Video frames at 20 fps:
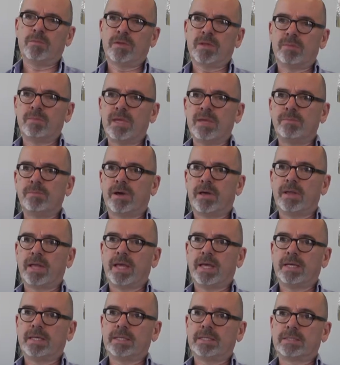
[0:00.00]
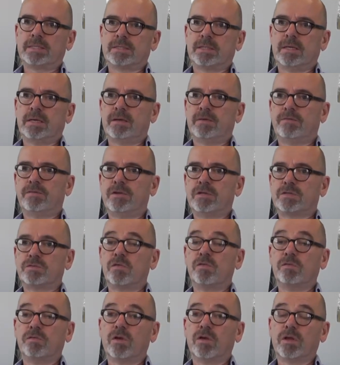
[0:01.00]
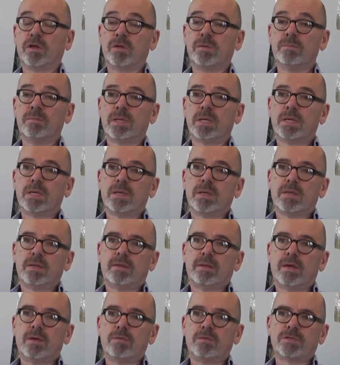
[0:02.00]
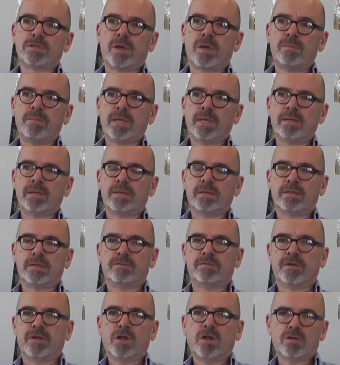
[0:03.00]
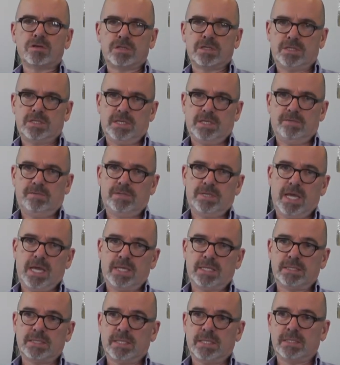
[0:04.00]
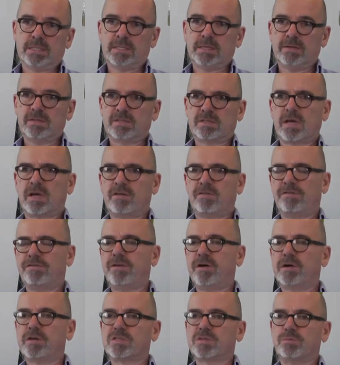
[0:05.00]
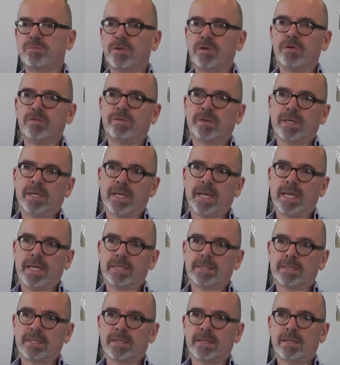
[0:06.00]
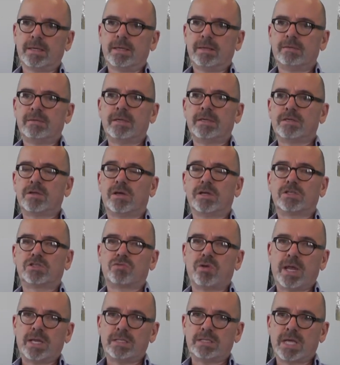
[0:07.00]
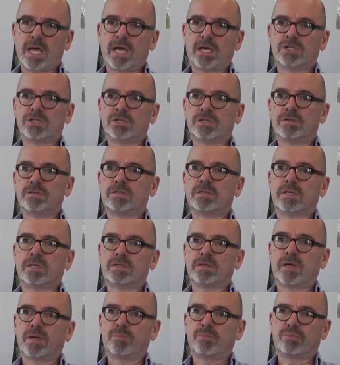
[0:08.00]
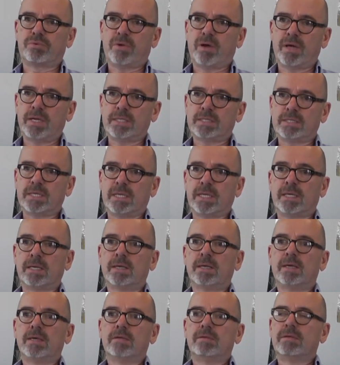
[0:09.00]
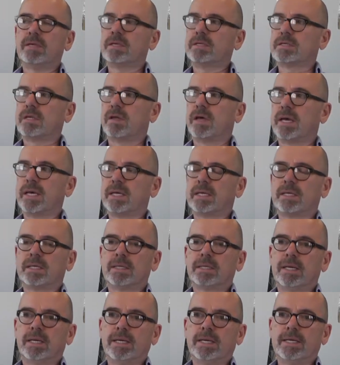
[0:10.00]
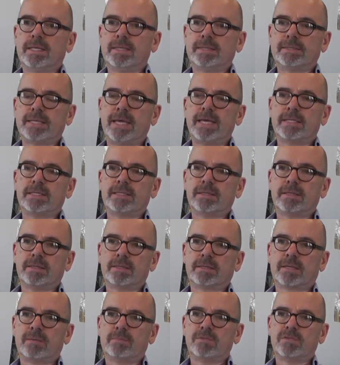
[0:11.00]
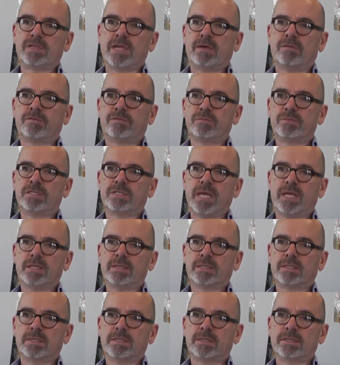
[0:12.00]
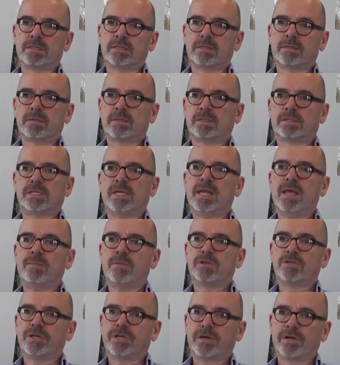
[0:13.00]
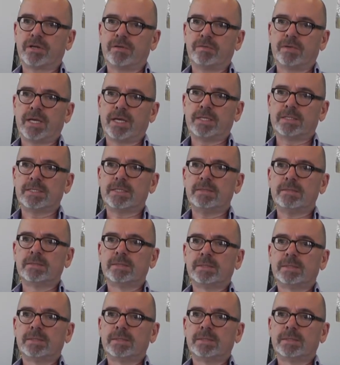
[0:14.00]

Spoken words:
what they mean by that is first of all volume. They also mean the velocity of data, so it's kind of fast moving data, things like transactions, things like pricing, things like data that comes down from sensors, telemetry kind of data.